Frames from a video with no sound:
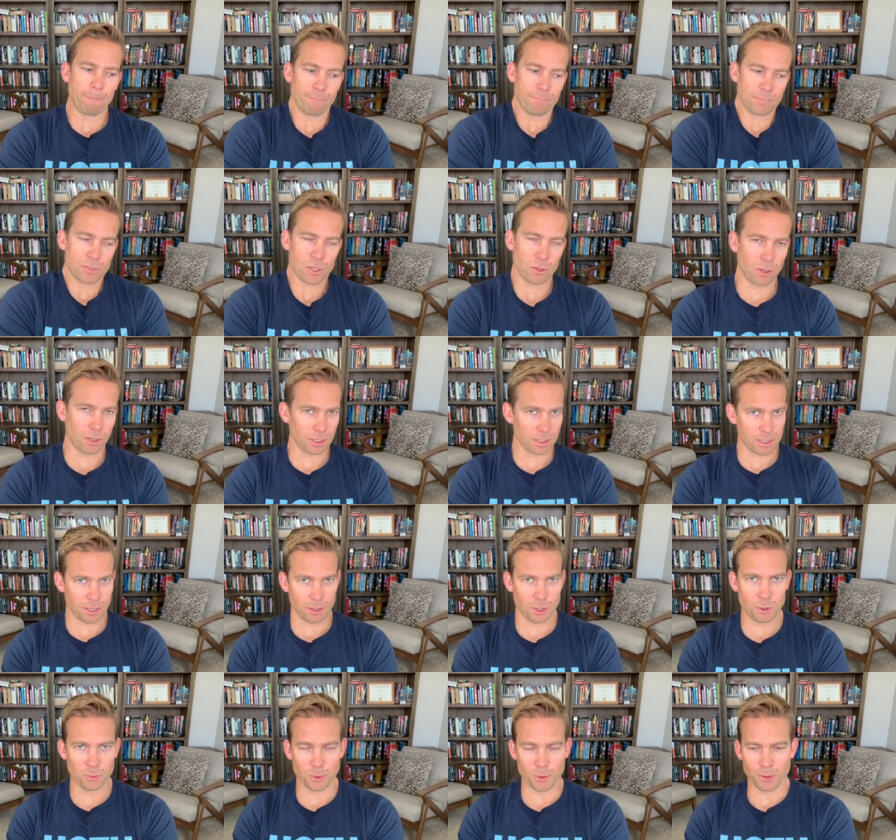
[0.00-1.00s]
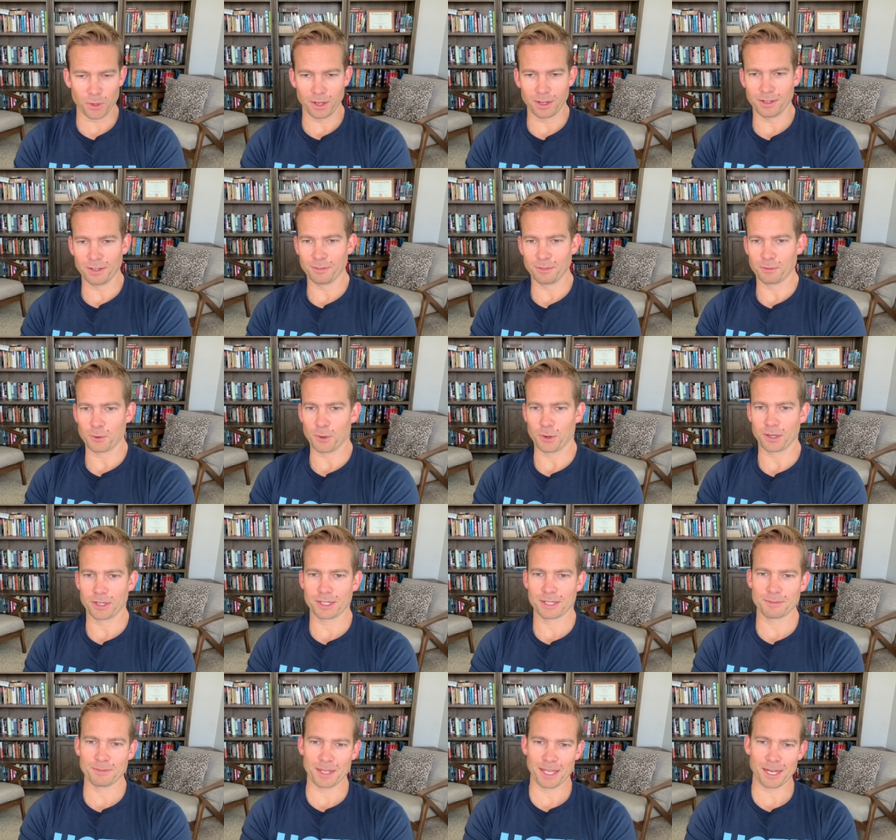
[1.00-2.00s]
So long as they're humanoid, of
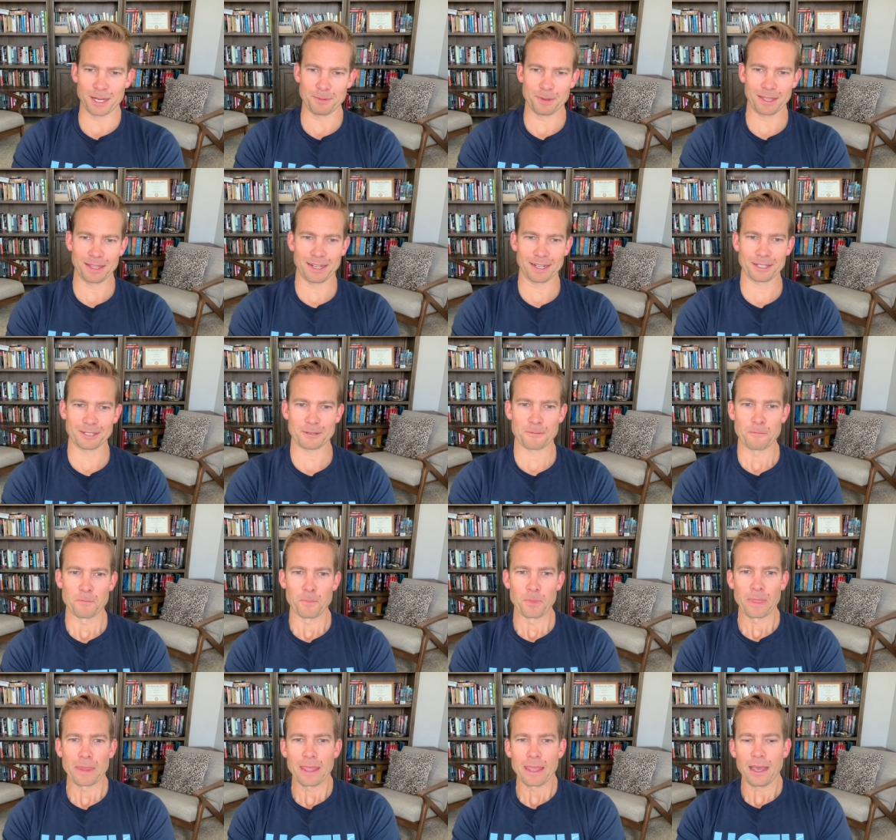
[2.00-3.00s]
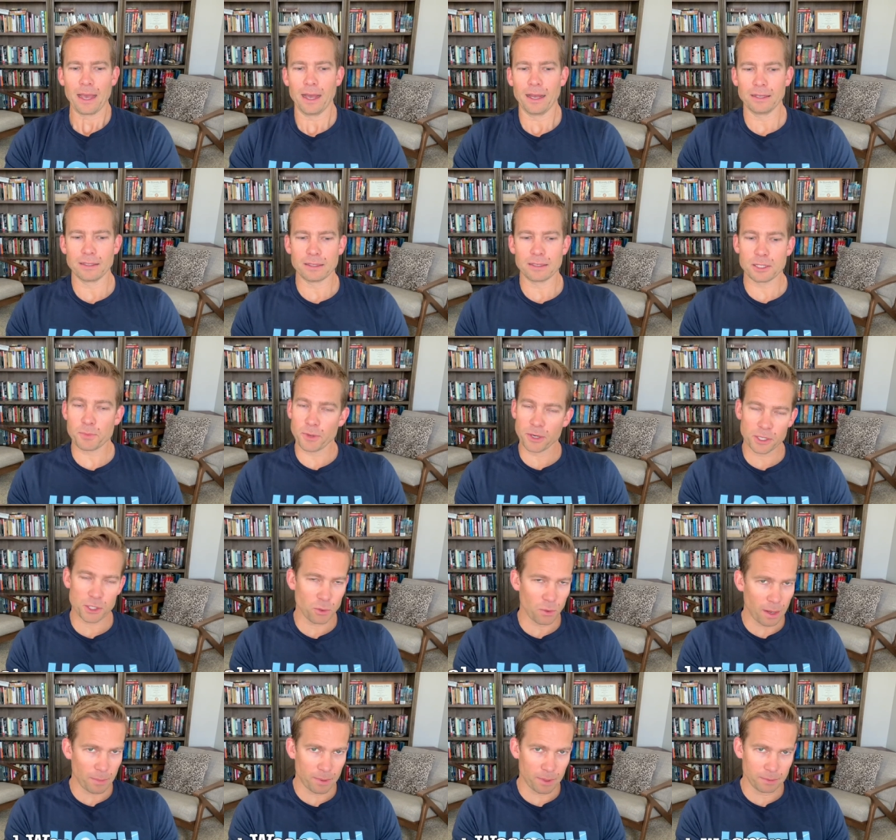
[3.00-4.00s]
course, the enemy that is.
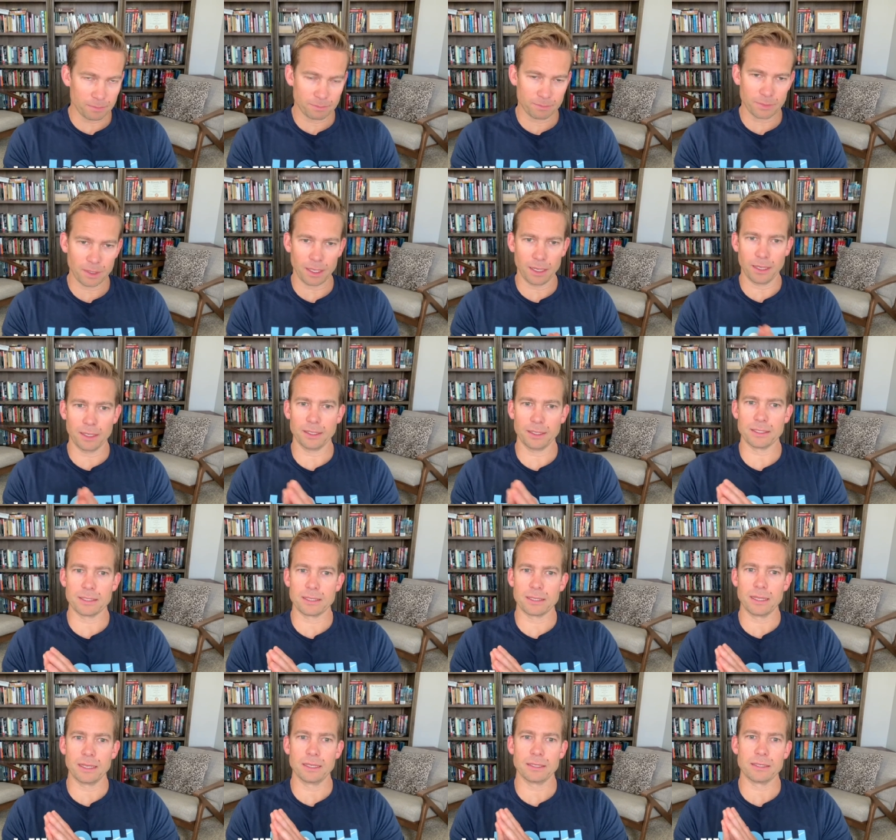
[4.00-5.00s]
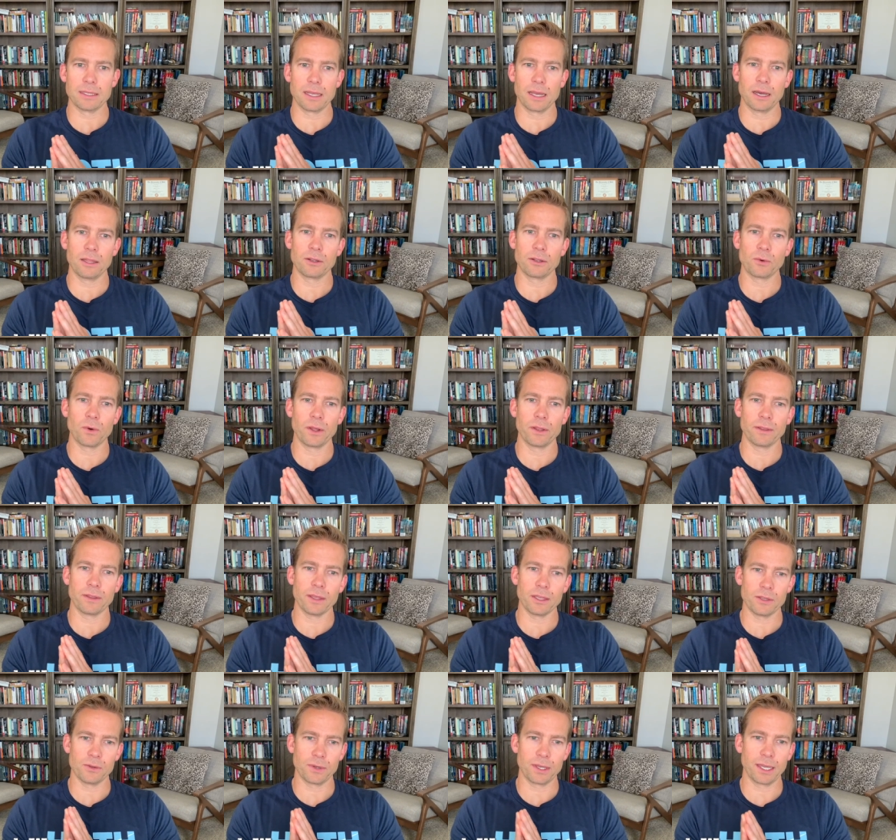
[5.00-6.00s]
Spiritual Weapon is the other one
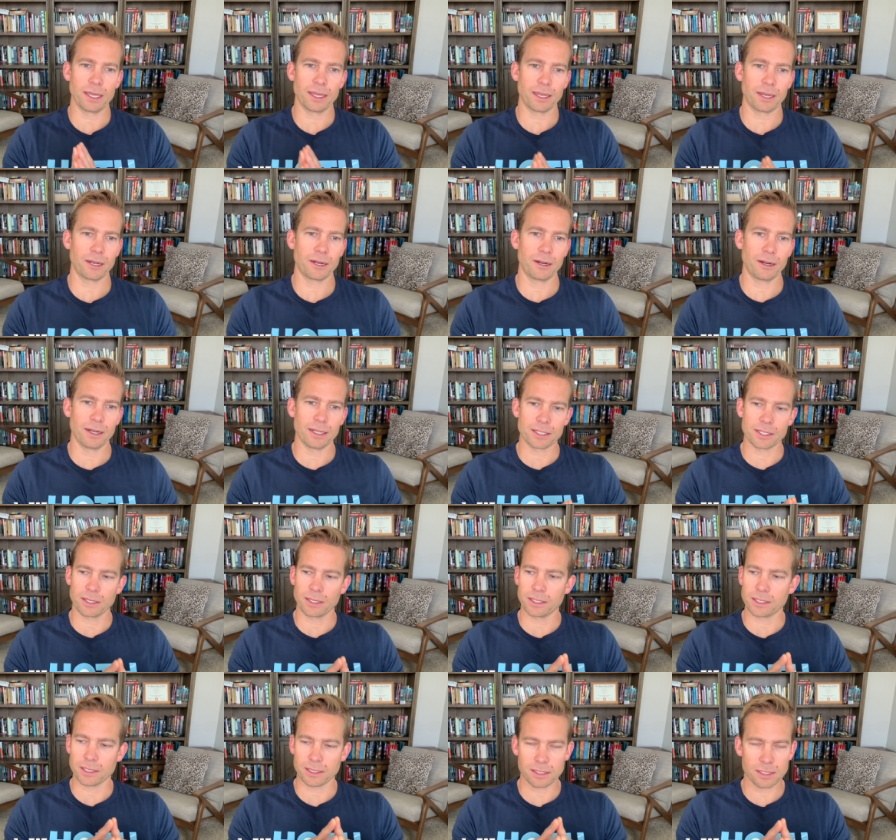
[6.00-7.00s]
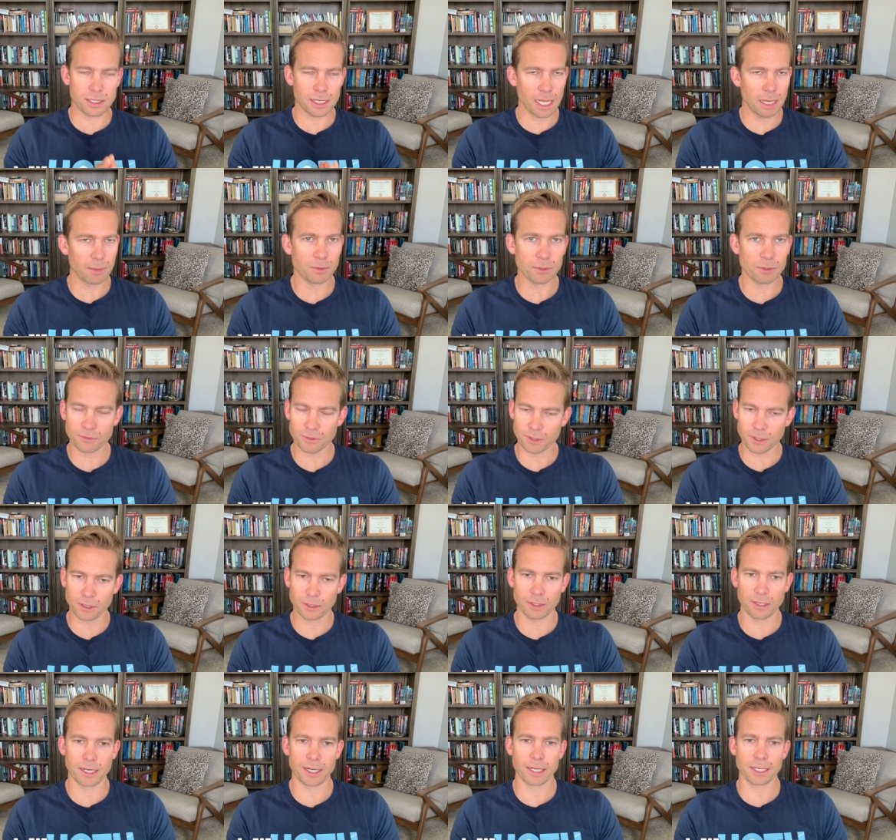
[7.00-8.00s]
that you get here. It's a staple for
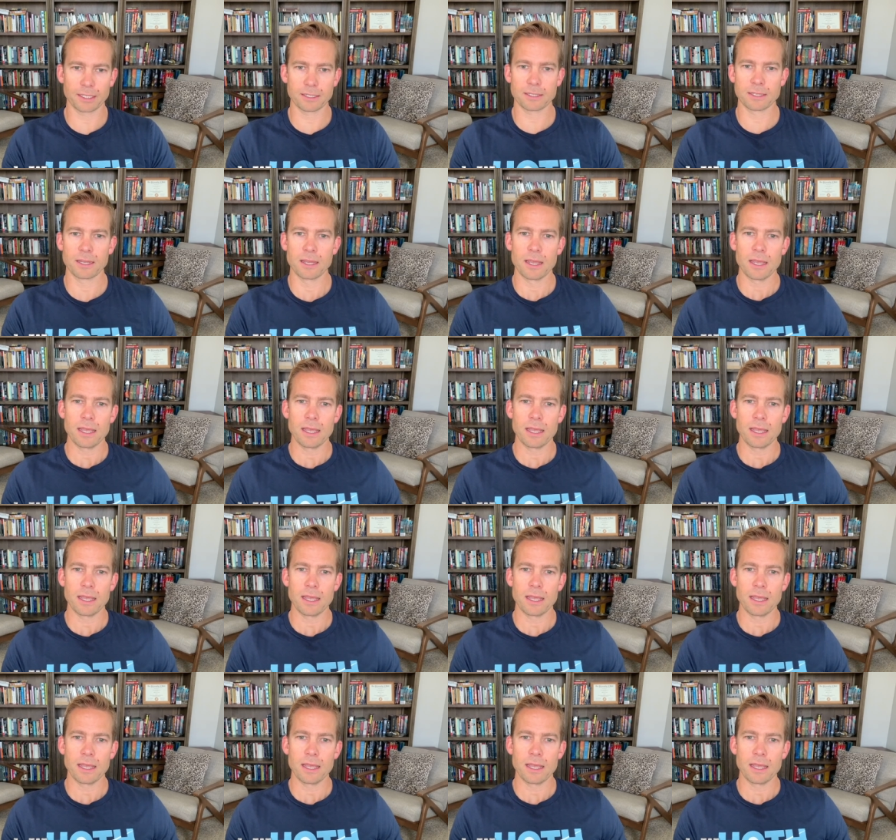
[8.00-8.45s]
clerics.